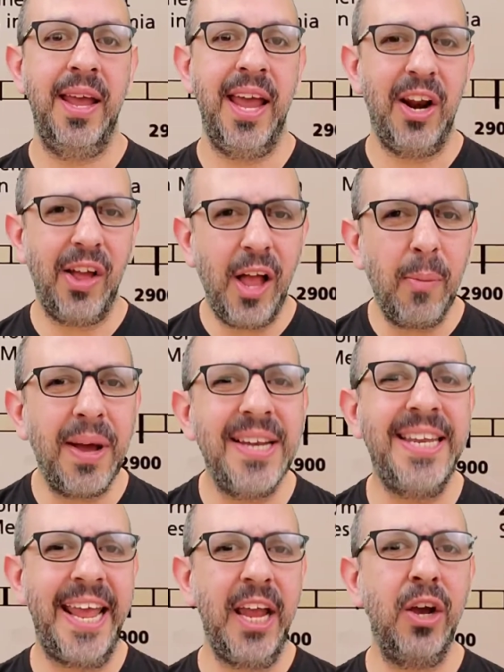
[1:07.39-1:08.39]
It'll help
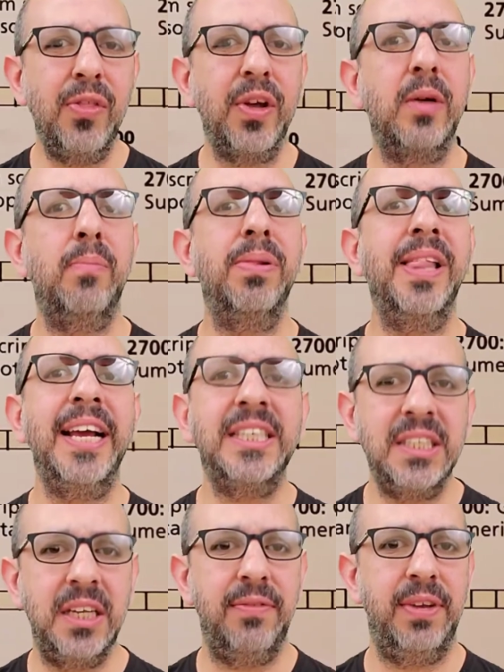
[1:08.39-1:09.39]
untangle the
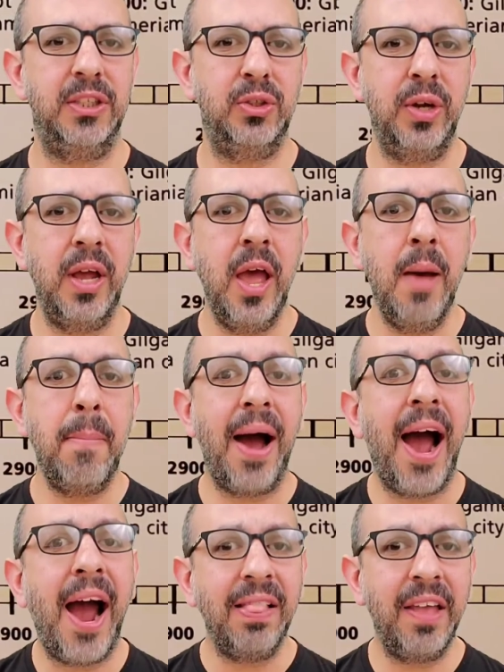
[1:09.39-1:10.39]
complexity of history by
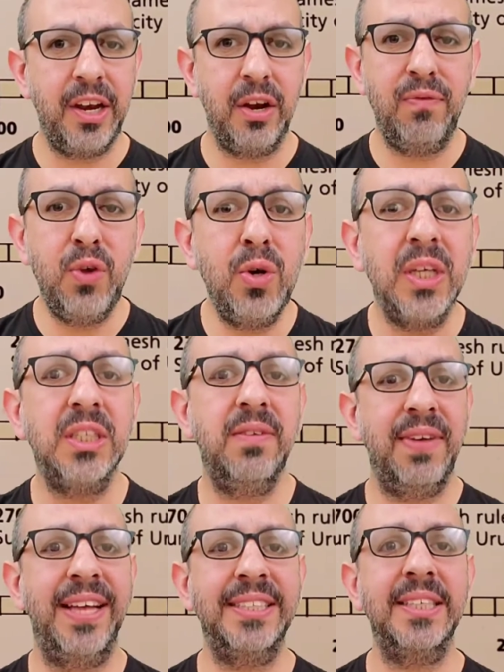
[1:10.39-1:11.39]
highlighting a few dozen
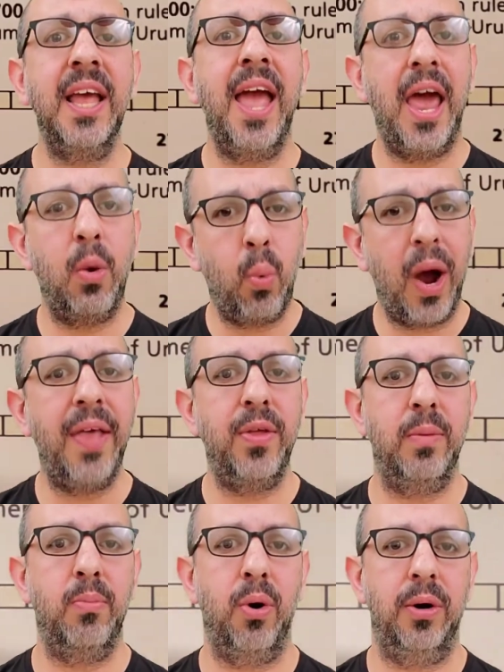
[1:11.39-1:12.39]
events and why they're
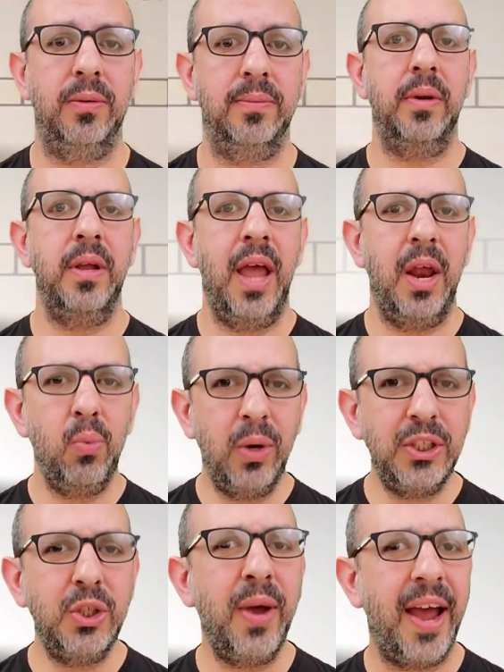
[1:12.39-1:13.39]
important. And
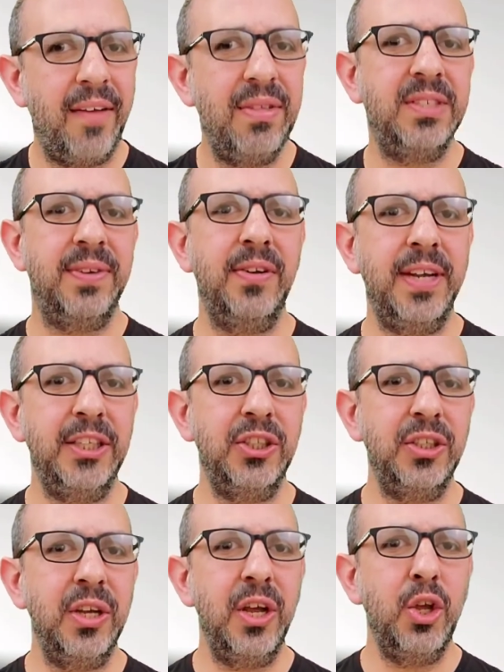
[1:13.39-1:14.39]
once you have this
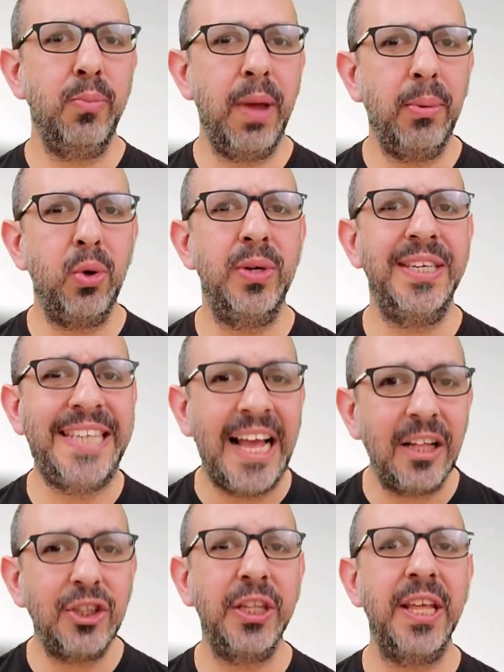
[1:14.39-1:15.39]
foundation, you'll be able to
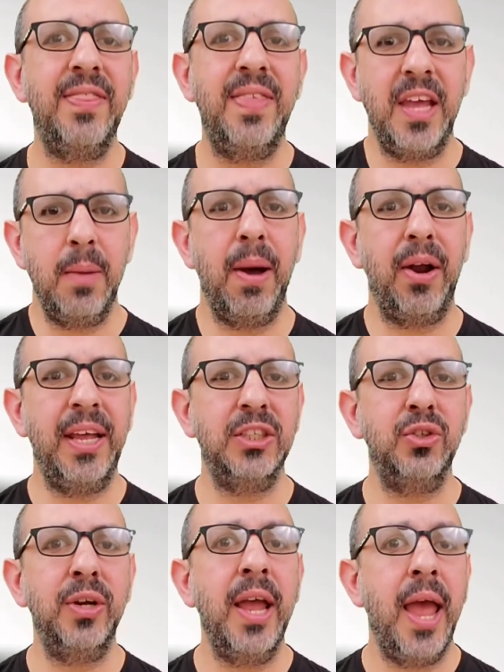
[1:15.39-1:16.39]
intelligently think about
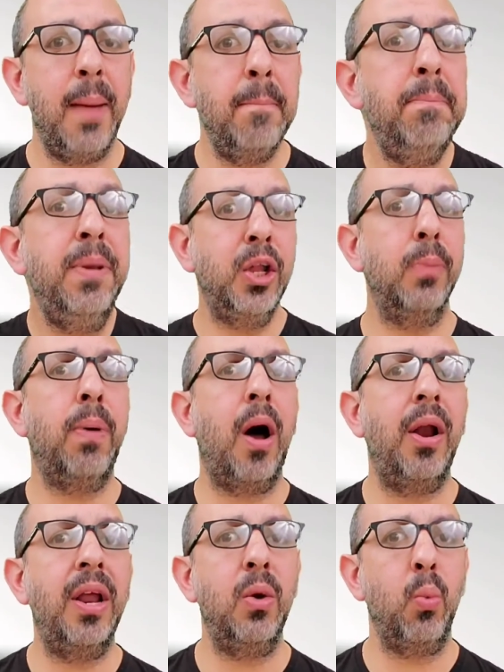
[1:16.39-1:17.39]
history and build
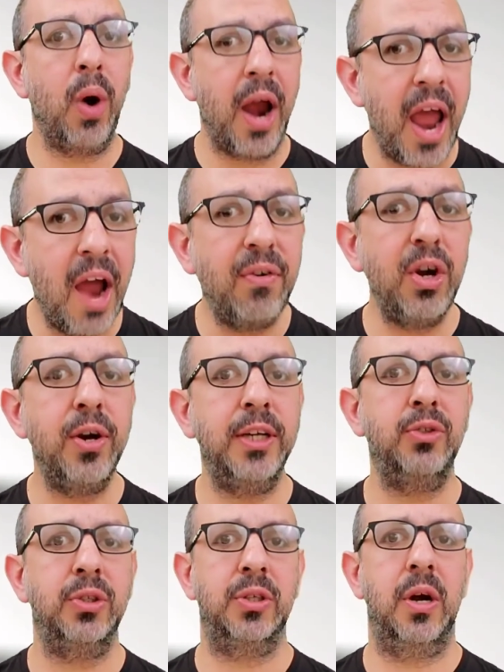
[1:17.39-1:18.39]
upon it wherever your
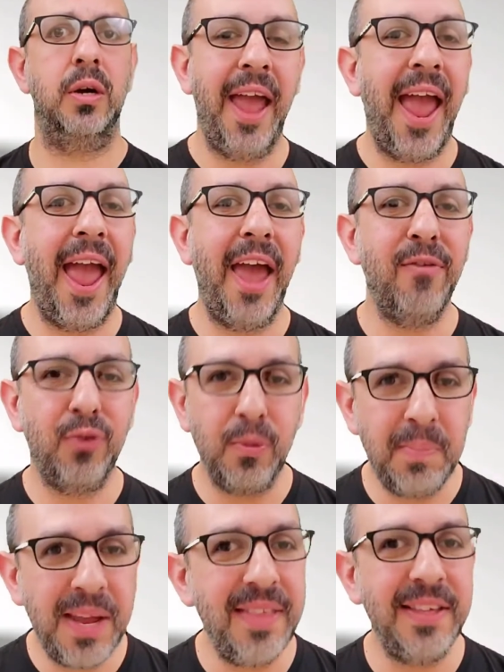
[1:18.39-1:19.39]
interests are. And for
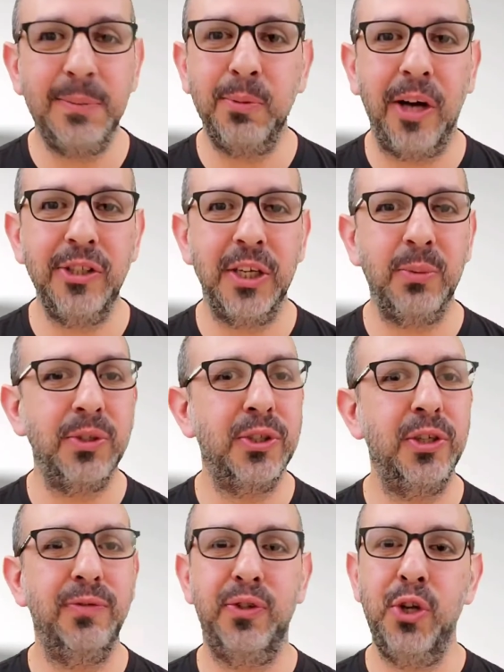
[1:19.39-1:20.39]
me, this project will
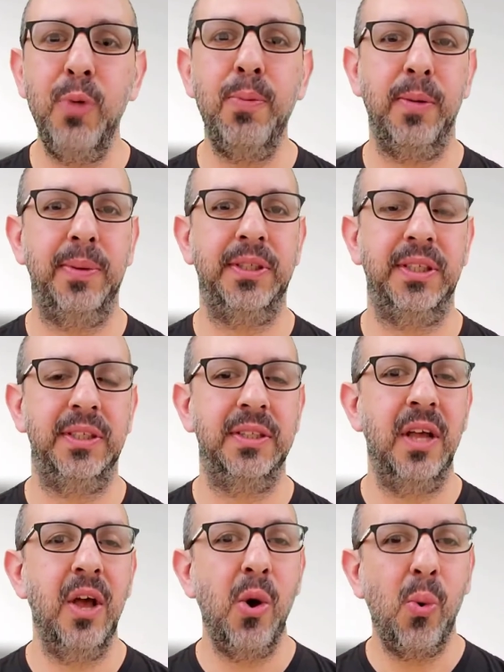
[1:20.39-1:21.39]
serve 2 purposes.
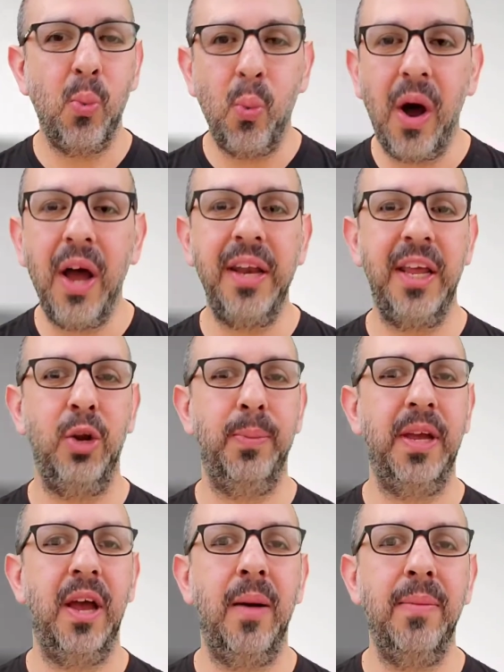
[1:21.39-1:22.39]
1, it'll
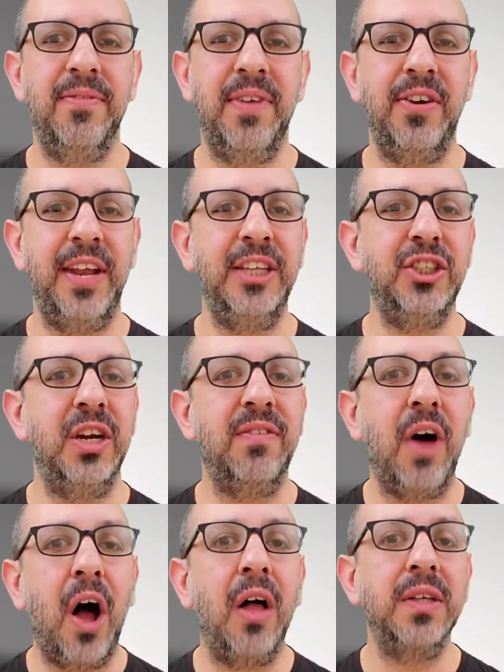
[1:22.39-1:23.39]
become the foundation of
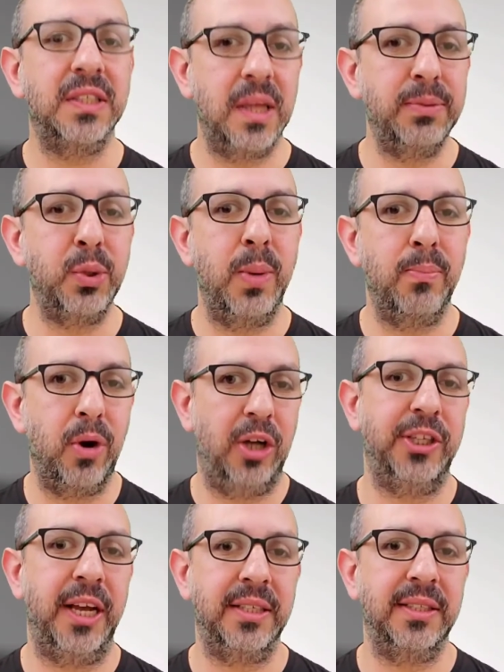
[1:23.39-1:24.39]
all subsequent
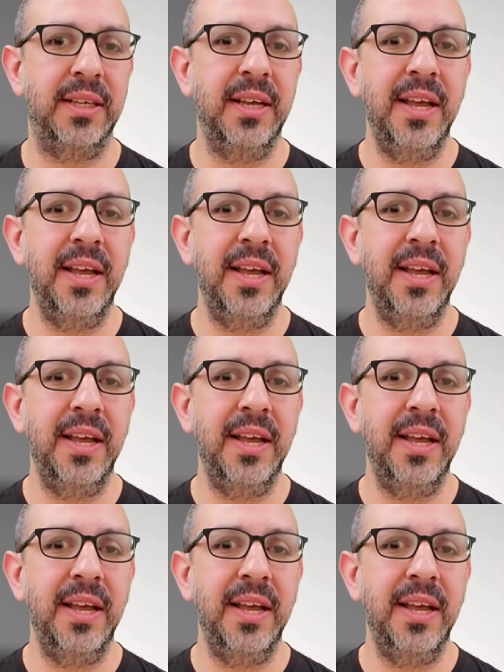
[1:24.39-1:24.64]
projects.